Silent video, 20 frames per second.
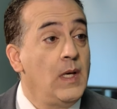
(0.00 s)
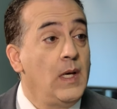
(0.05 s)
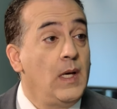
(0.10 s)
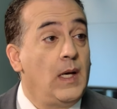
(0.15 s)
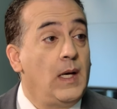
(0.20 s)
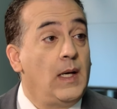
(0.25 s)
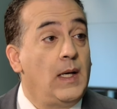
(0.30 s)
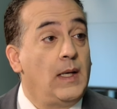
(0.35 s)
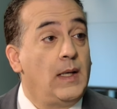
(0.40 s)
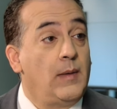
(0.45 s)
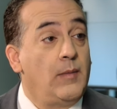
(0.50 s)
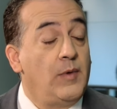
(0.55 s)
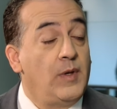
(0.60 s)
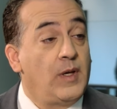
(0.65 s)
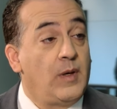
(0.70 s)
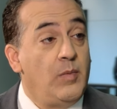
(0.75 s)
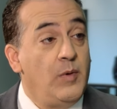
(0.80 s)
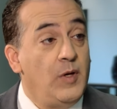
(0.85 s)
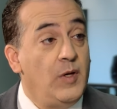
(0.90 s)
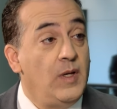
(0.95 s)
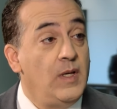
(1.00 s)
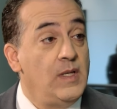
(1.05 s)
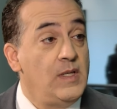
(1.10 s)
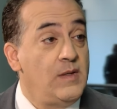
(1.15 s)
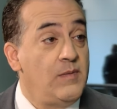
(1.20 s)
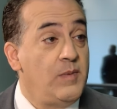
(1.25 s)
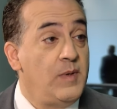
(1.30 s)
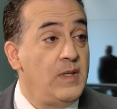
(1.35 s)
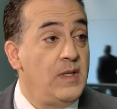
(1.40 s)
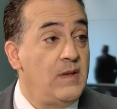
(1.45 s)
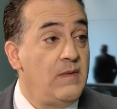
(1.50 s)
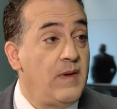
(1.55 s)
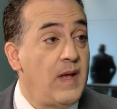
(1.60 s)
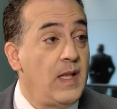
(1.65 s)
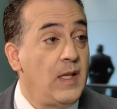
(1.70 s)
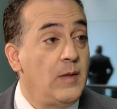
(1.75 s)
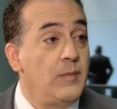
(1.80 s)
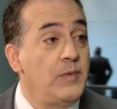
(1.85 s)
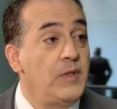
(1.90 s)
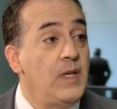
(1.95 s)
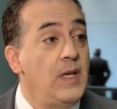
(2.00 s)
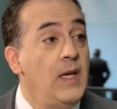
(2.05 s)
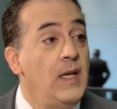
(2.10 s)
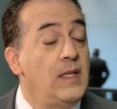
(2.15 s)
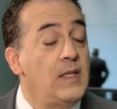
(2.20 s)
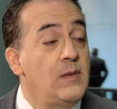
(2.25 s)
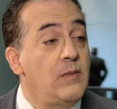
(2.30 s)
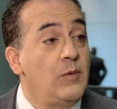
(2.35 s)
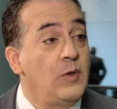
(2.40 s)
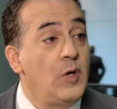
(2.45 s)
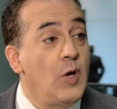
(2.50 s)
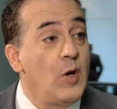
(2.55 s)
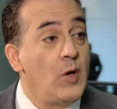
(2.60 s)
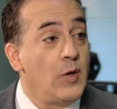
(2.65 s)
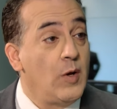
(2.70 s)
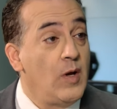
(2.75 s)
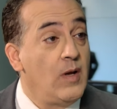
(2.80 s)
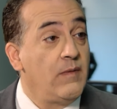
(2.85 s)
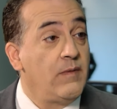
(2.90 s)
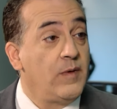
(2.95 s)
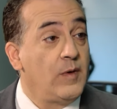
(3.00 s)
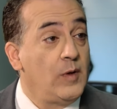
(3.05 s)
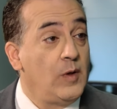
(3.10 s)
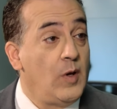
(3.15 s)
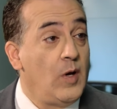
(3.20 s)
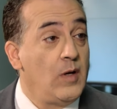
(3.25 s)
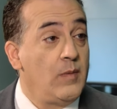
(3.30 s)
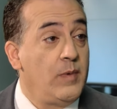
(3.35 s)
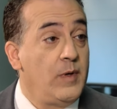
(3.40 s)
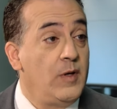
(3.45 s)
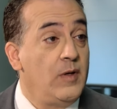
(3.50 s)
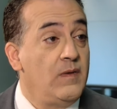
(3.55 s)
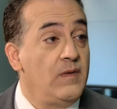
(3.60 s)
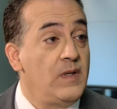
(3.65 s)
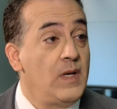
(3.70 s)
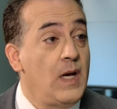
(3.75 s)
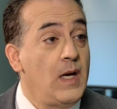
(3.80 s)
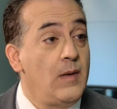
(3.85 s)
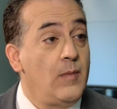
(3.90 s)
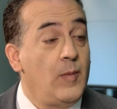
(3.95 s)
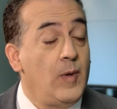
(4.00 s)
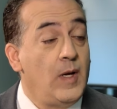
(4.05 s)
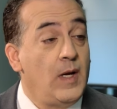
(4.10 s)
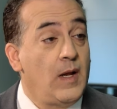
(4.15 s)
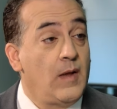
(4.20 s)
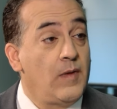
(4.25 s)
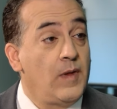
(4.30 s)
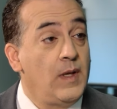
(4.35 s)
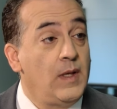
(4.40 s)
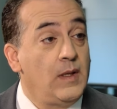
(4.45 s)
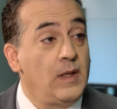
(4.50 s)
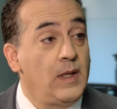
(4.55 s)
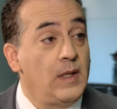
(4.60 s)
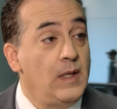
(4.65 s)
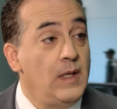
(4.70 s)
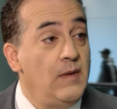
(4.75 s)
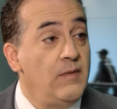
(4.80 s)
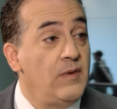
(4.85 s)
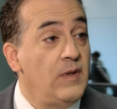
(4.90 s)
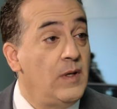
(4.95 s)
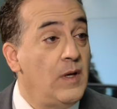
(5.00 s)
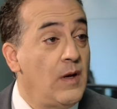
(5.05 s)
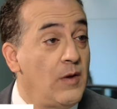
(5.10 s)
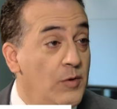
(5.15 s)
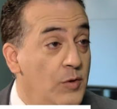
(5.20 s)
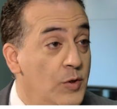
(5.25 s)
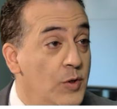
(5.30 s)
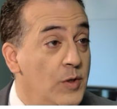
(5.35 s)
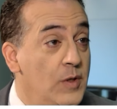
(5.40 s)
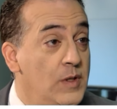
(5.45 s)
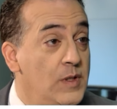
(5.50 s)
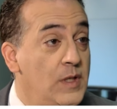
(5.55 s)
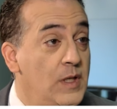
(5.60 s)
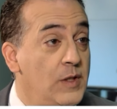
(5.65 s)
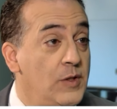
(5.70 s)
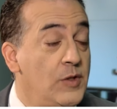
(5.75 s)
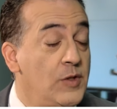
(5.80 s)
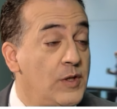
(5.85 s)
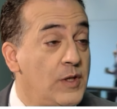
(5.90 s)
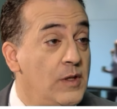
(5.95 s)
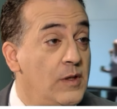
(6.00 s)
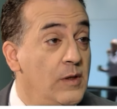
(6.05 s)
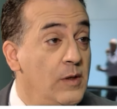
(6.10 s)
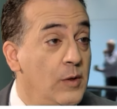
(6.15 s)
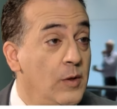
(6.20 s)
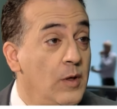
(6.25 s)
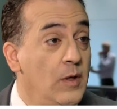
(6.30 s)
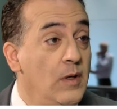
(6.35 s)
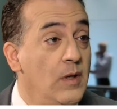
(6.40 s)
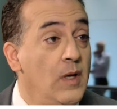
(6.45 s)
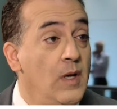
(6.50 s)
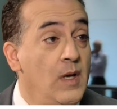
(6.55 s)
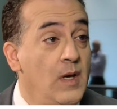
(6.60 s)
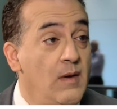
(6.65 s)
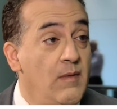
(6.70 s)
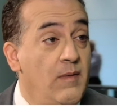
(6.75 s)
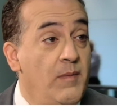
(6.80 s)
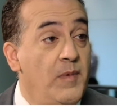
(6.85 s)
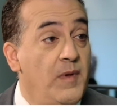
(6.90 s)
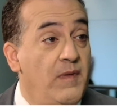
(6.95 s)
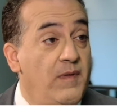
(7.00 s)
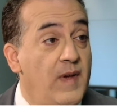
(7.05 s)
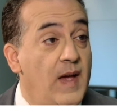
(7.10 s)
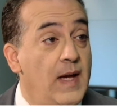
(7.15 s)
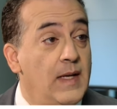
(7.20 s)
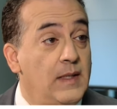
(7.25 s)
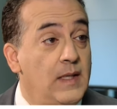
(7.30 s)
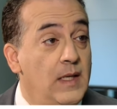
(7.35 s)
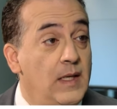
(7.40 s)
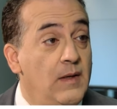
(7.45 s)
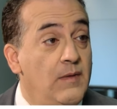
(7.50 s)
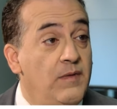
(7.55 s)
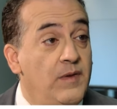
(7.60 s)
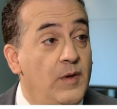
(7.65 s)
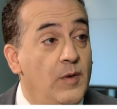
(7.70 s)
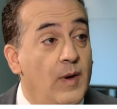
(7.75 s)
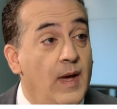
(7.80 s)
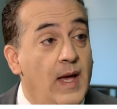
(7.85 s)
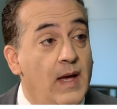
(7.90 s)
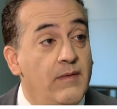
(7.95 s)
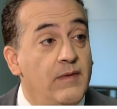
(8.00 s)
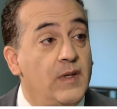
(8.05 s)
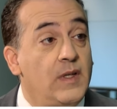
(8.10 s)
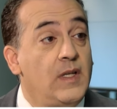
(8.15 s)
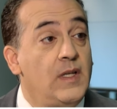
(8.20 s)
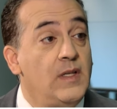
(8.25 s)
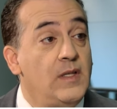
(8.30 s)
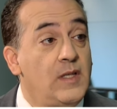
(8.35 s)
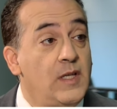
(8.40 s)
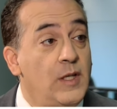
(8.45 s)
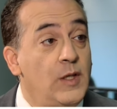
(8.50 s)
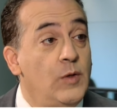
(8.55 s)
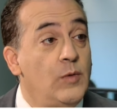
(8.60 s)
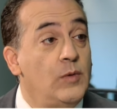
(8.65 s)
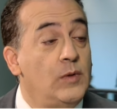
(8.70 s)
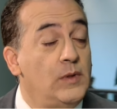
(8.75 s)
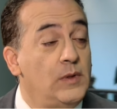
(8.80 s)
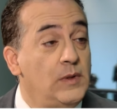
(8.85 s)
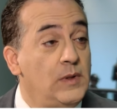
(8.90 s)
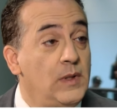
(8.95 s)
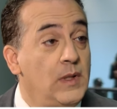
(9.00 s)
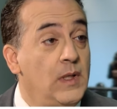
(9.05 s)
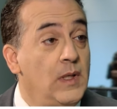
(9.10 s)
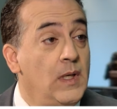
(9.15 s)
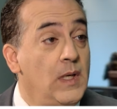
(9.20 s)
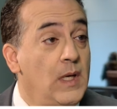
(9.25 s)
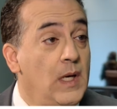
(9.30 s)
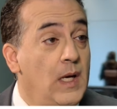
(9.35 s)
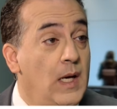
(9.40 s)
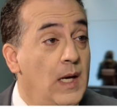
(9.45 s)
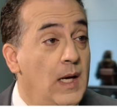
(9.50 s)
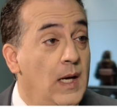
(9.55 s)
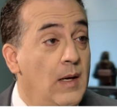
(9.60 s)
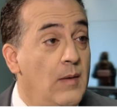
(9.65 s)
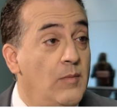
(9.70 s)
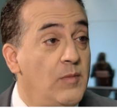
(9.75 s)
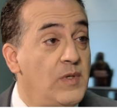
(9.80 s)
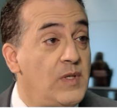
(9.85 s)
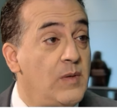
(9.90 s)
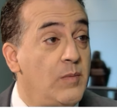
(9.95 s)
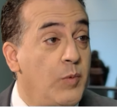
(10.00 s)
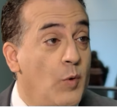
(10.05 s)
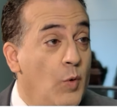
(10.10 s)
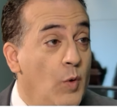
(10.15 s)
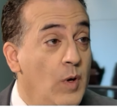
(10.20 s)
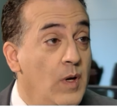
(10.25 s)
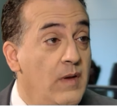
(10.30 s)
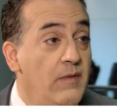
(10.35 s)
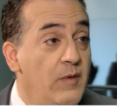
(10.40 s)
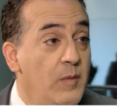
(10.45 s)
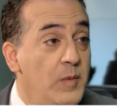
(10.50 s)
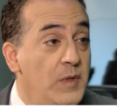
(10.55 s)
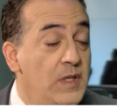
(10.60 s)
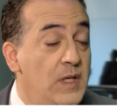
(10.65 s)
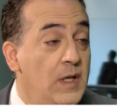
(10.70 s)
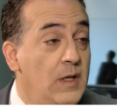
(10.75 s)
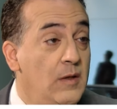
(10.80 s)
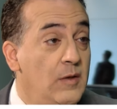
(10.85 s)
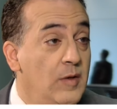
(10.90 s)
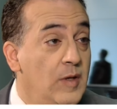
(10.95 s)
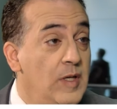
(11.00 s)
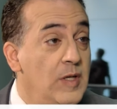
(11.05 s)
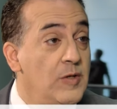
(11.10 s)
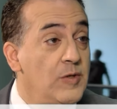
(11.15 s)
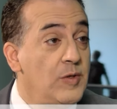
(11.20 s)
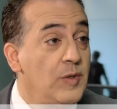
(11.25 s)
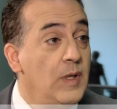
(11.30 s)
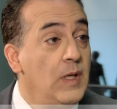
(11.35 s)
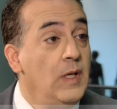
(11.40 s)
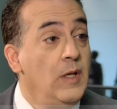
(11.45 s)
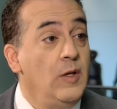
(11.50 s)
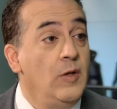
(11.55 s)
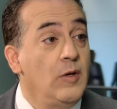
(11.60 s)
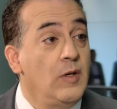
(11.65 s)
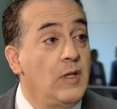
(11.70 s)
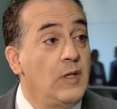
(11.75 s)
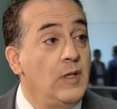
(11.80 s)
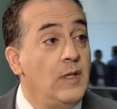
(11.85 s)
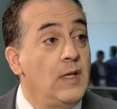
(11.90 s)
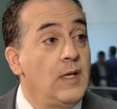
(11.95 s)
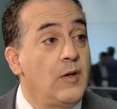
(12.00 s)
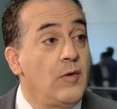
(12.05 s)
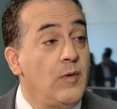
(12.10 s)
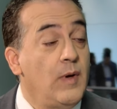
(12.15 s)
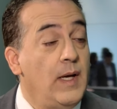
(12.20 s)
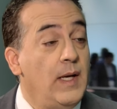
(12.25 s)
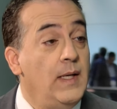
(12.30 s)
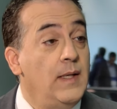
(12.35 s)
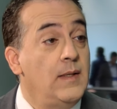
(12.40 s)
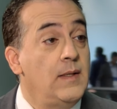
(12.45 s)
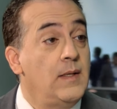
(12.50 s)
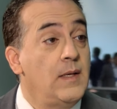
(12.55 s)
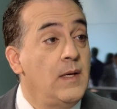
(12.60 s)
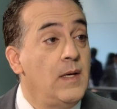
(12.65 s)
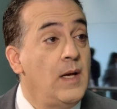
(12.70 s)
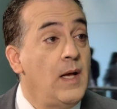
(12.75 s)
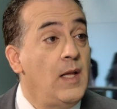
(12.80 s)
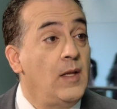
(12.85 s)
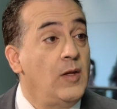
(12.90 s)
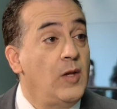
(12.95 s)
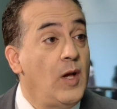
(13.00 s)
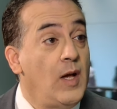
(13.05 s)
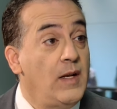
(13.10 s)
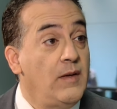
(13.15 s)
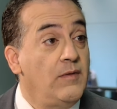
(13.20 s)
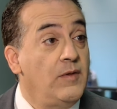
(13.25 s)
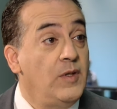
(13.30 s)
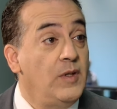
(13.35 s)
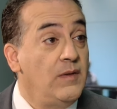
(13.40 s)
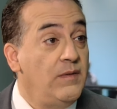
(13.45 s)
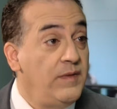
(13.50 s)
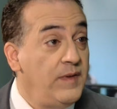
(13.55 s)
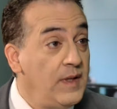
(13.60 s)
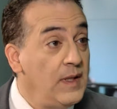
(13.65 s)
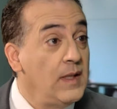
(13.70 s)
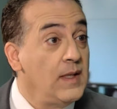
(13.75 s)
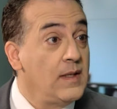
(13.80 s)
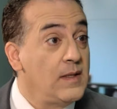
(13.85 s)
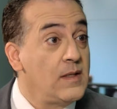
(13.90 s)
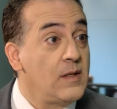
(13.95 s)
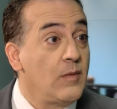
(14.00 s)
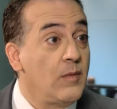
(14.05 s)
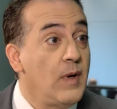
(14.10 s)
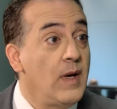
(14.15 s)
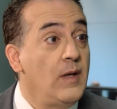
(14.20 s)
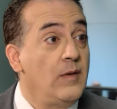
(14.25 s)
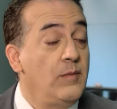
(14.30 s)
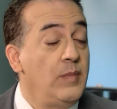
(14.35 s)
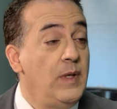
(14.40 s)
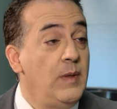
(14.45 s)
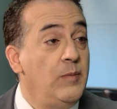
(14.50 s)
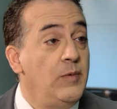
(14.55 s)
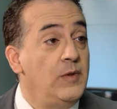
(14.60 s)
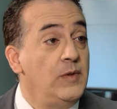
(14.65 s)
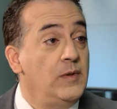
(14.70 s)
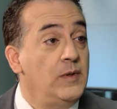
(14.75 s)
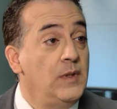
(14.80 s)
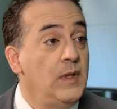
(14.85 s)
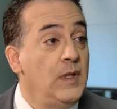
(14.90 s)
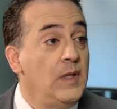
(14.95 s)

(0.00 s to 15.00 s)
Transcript: The communities have been developed. It's gone on for a long period of time, and I think that even other jurisdictions could learn from the fact that if you have a continual support of a particular industry, you're going to create a lot of good feelings around people,